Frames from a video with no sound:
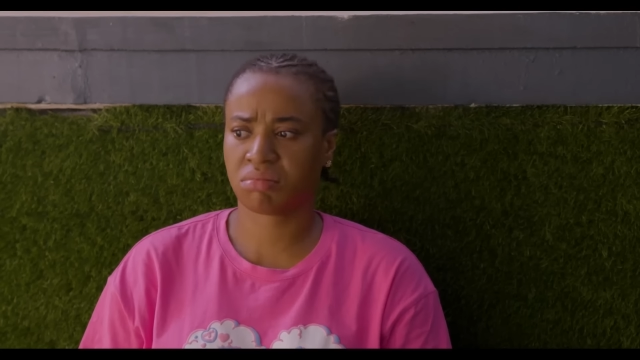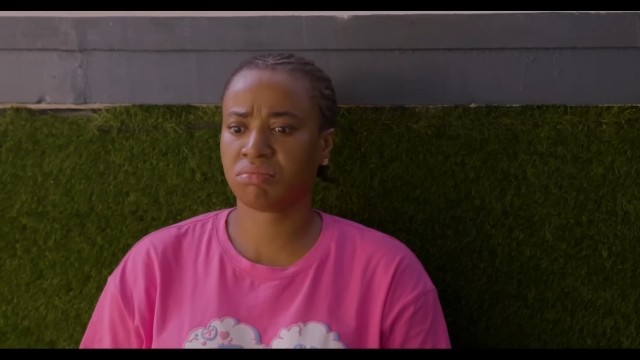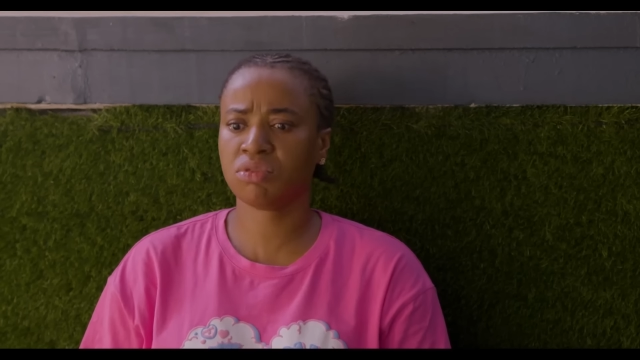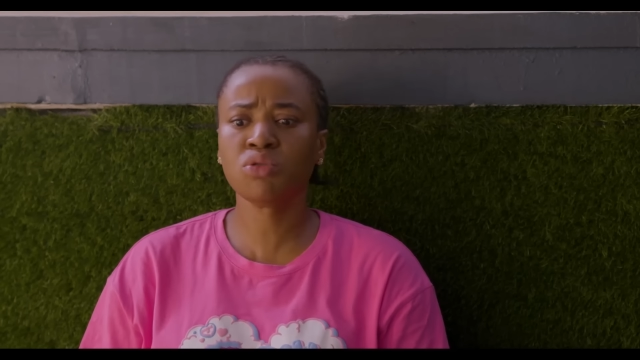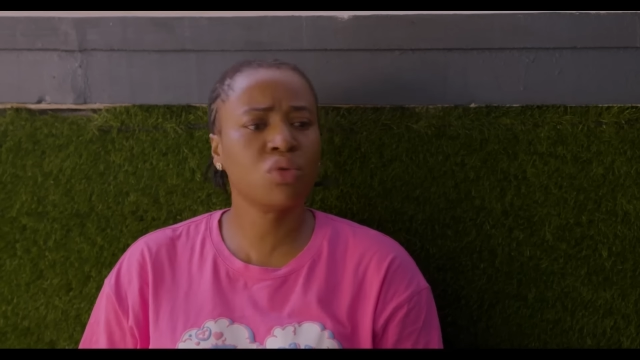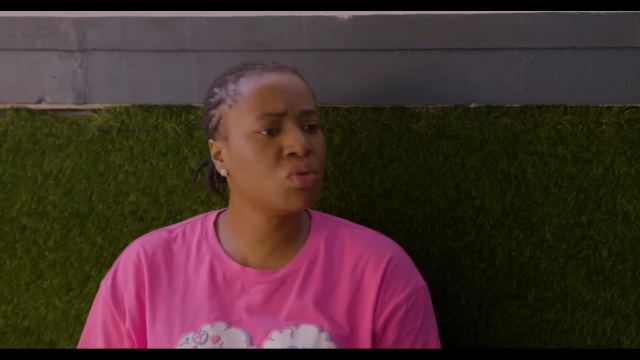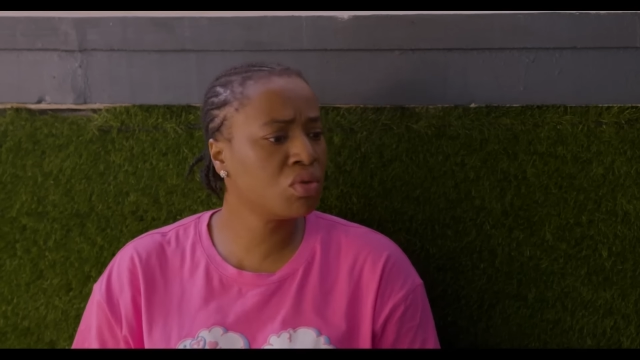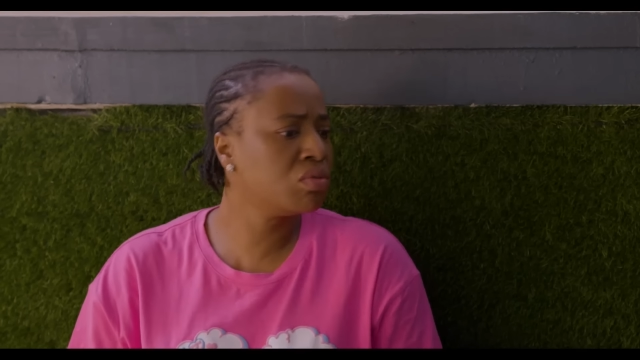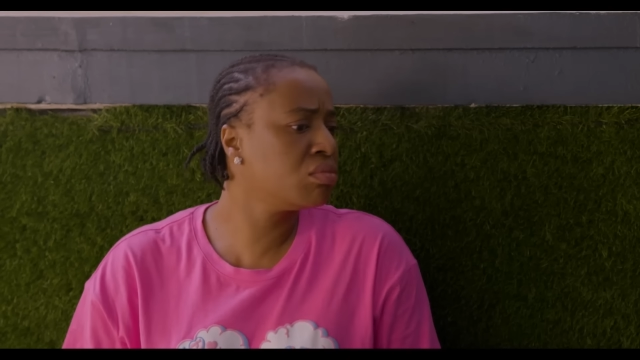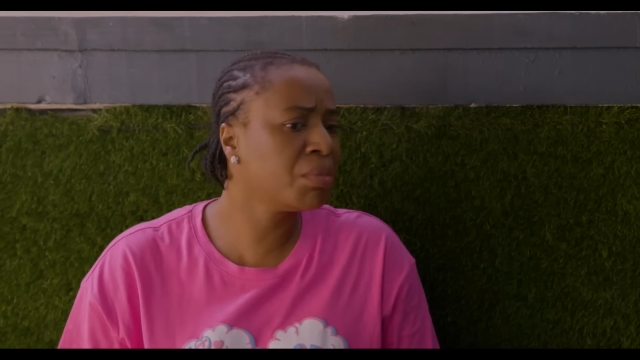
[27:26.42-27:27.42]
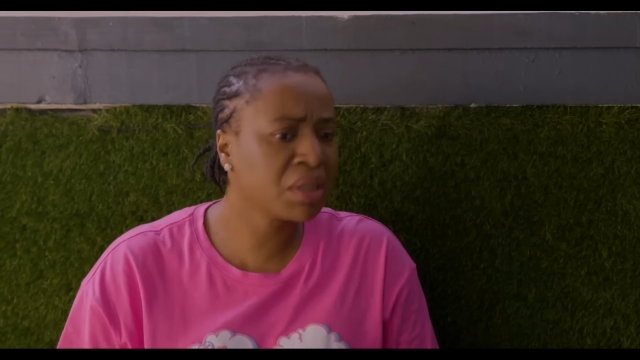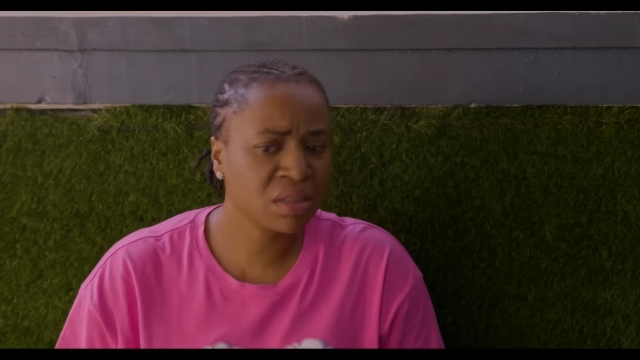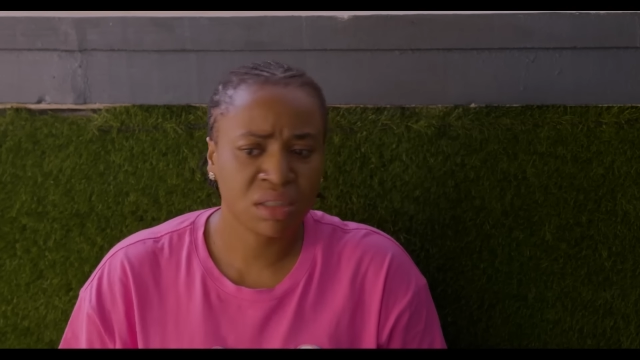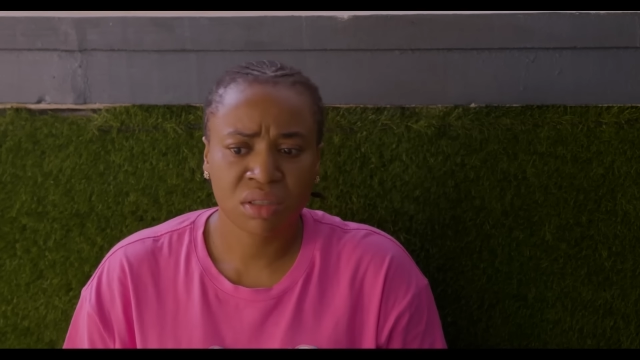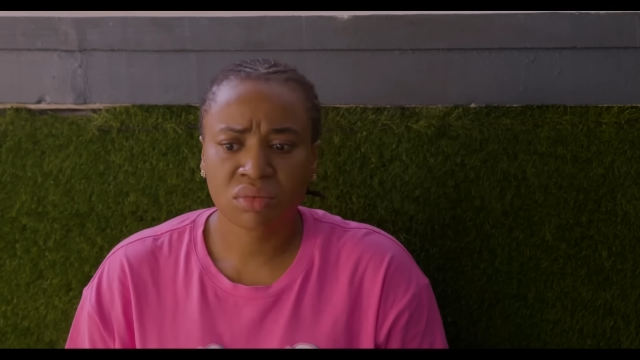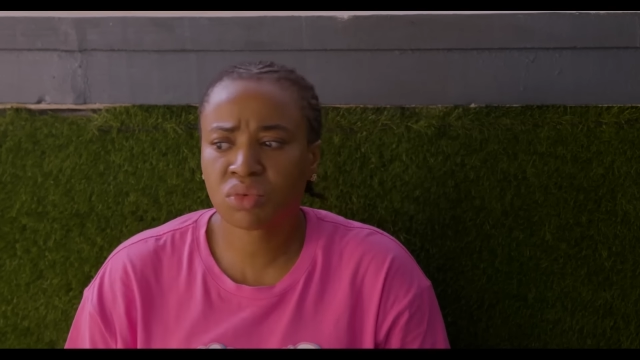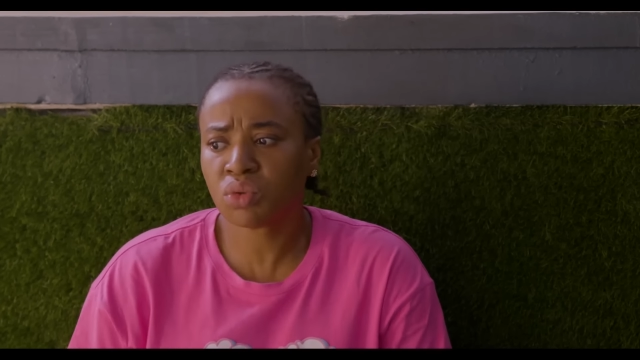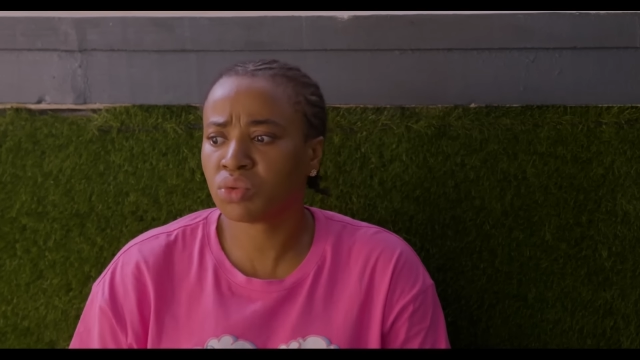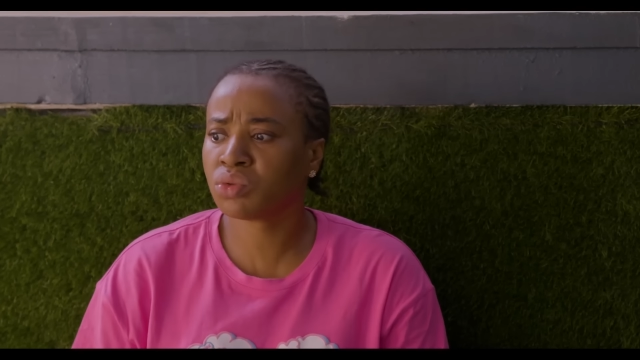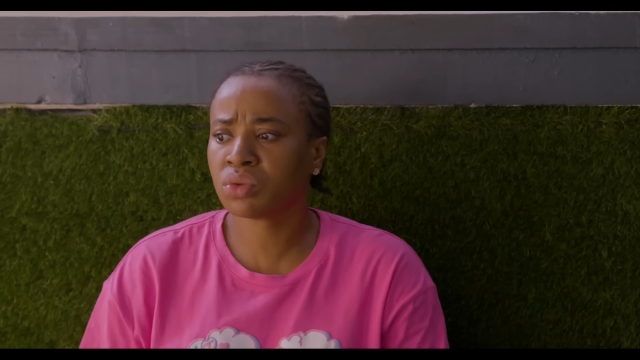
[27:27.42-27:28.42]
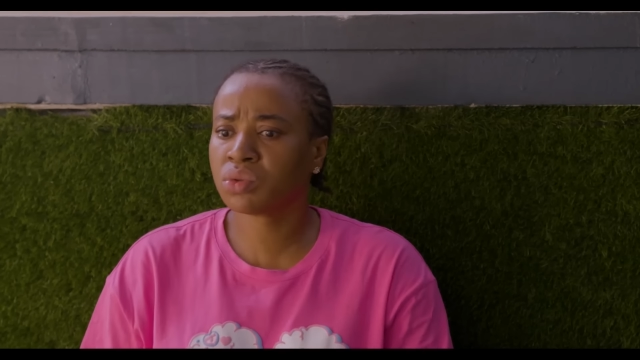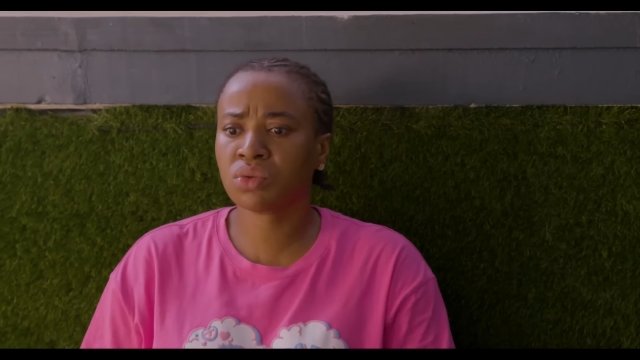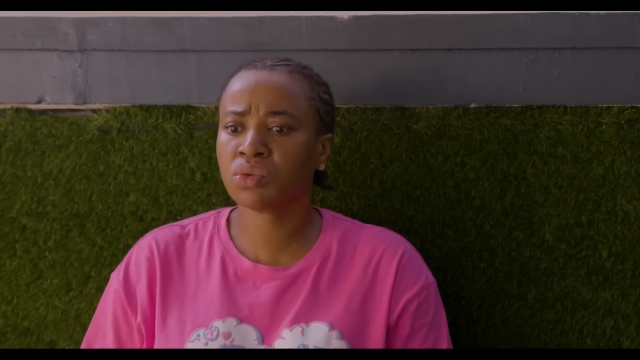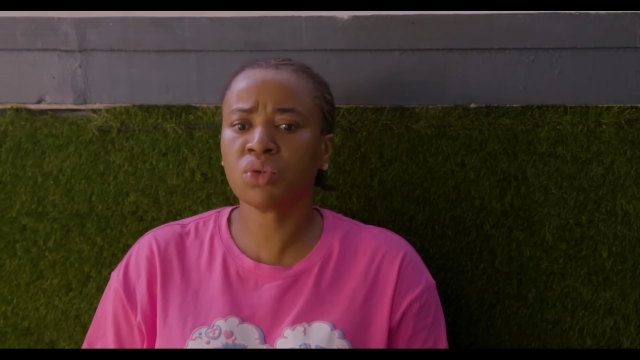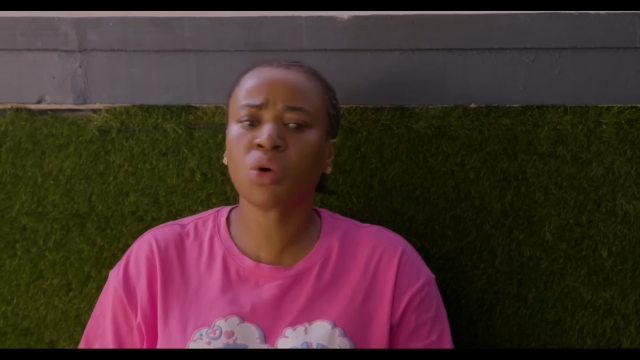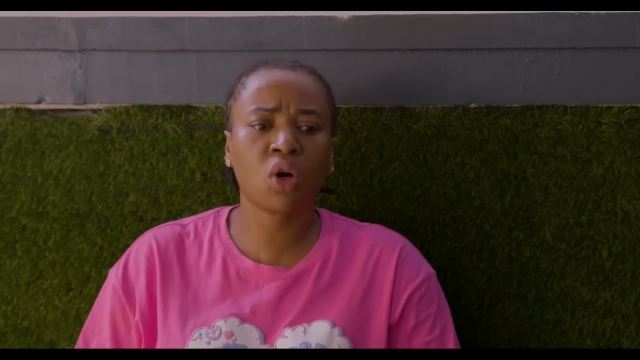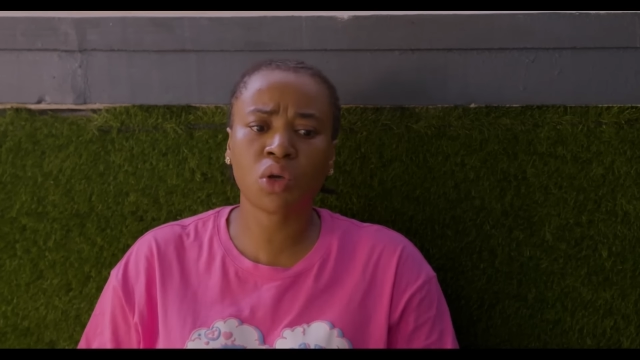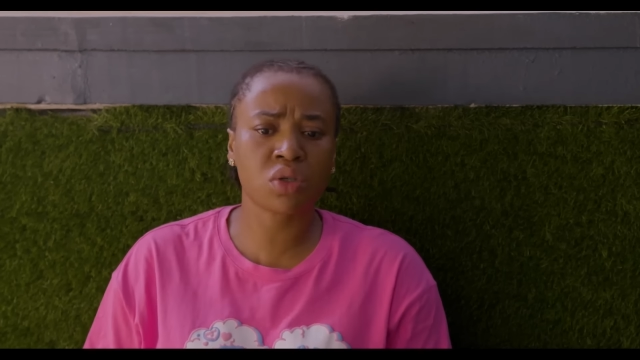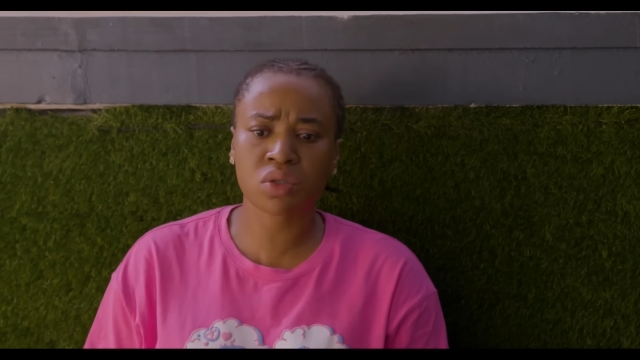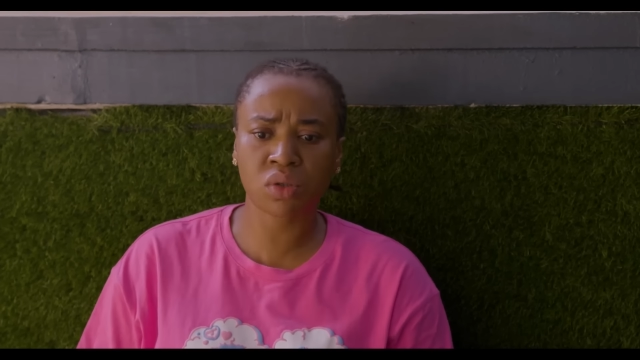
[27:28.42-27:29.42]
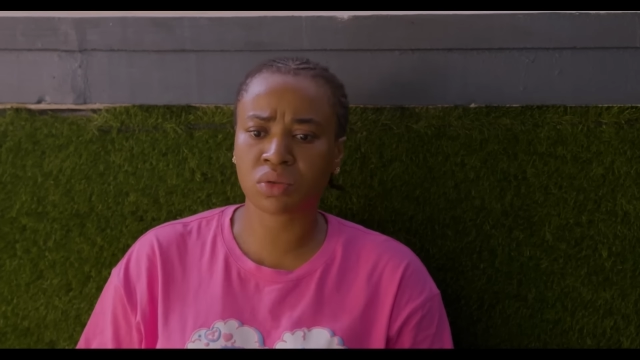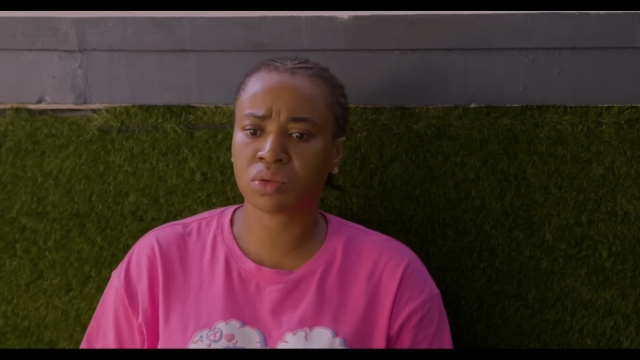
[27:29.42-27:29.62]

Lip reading: No, Mama. No, no call your son.